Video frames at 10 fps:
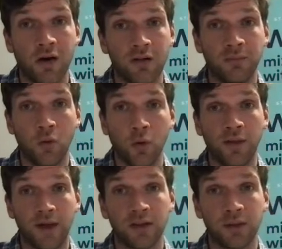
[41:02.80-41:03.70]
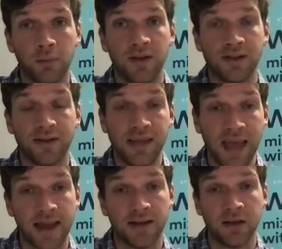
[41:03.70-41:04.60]
support that type of business
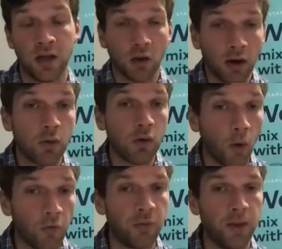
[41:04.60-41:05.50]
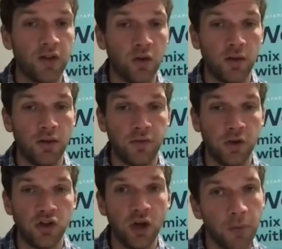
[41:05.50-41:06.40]
yet. Right? We want to be able to do it in the
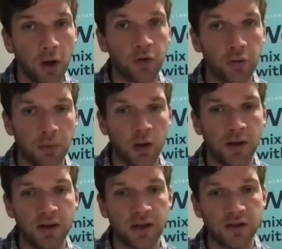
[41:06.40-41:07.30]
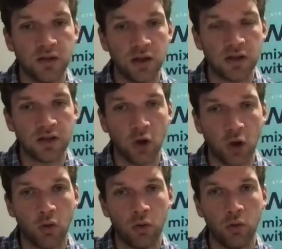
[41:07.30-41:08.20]
future, but at the moment, it's
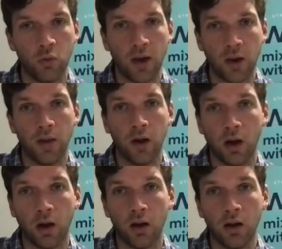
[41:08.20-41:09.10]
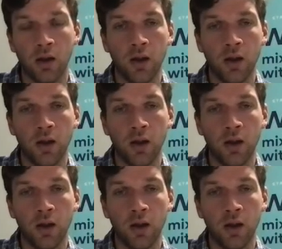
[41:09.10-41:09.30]
not where we are.